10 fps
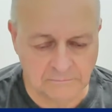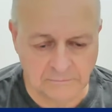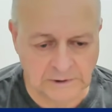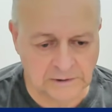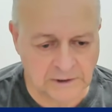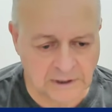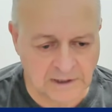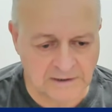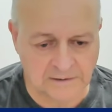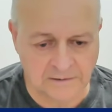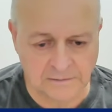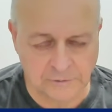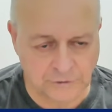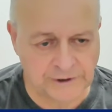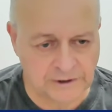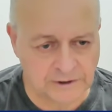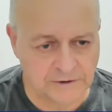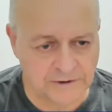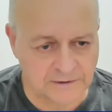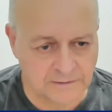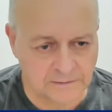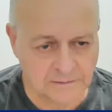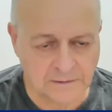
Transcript: in the last three years,